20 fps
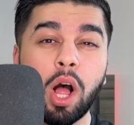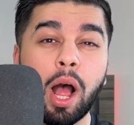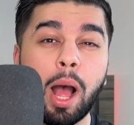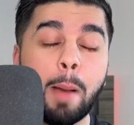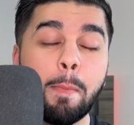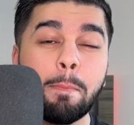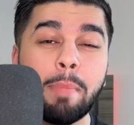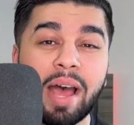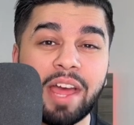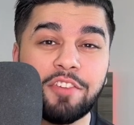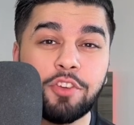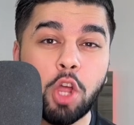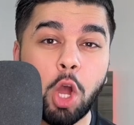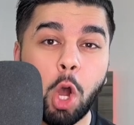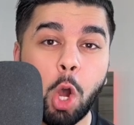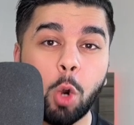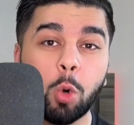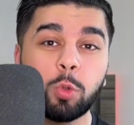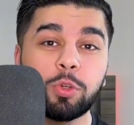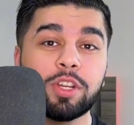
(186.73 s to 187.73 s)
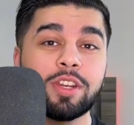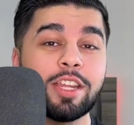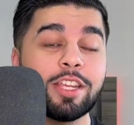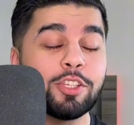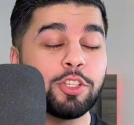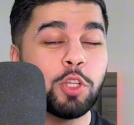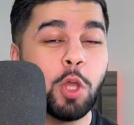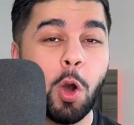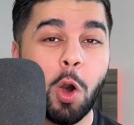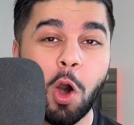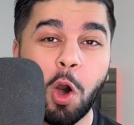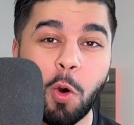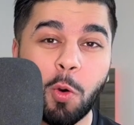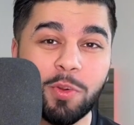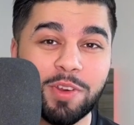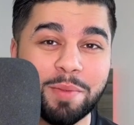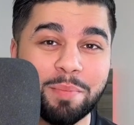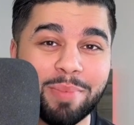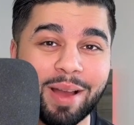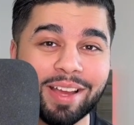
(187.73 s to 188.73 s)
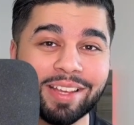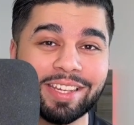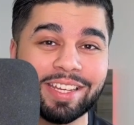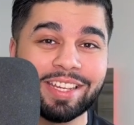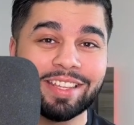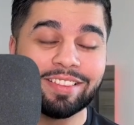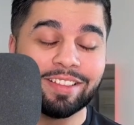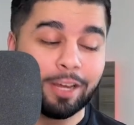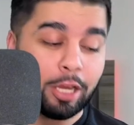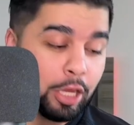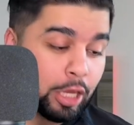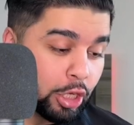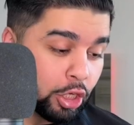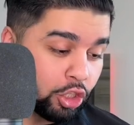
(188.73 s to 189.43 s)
Amanda Holden is not holding back either.